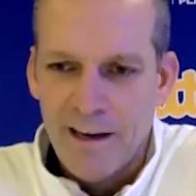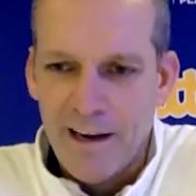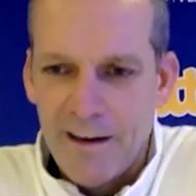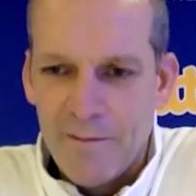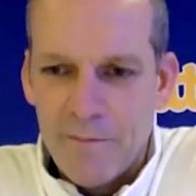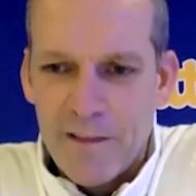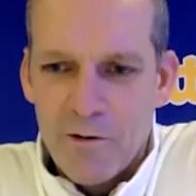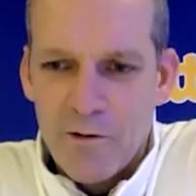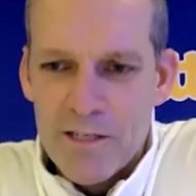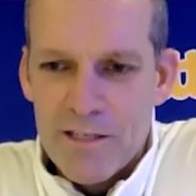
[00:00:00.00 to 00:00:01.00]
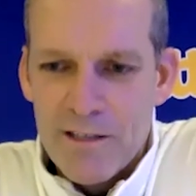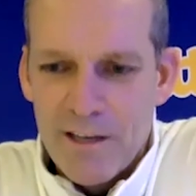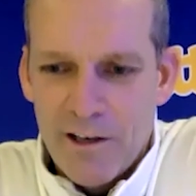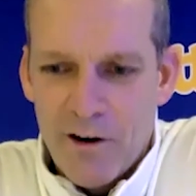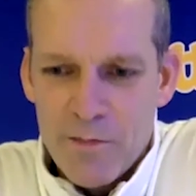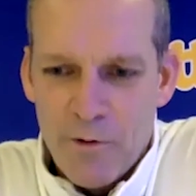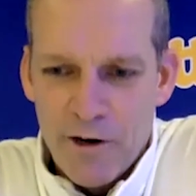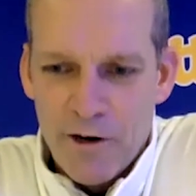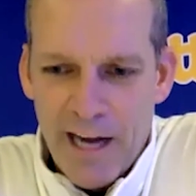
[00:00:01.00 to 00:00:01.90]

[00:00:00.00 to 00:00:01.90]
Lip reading: And there was a large part of the